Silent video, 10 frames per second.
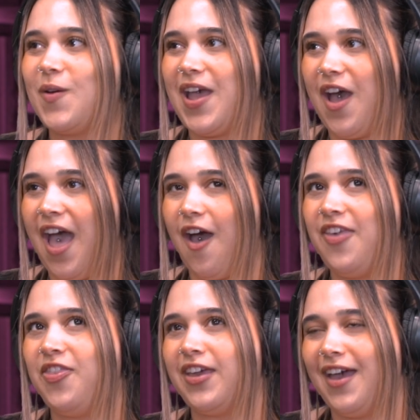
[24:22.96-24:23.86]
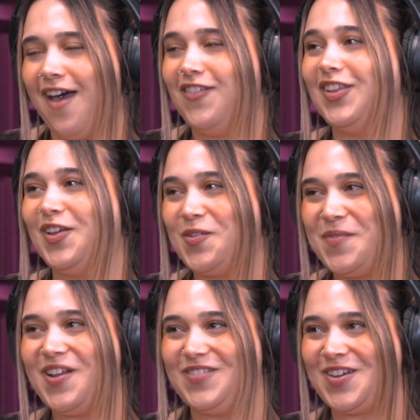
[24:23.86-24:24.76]
So I think I have a little
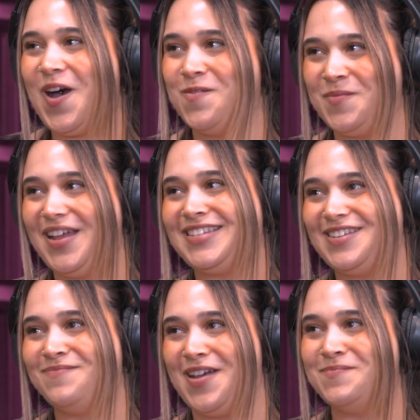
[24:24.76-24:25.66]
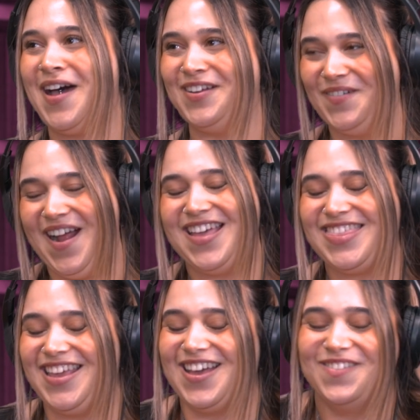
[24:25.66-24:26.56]
bit of a complex in my mind where I
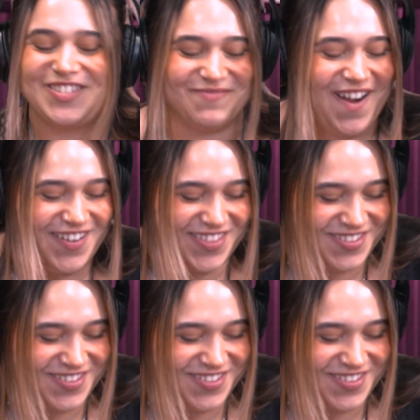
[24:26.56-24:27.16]
think I'm smarter than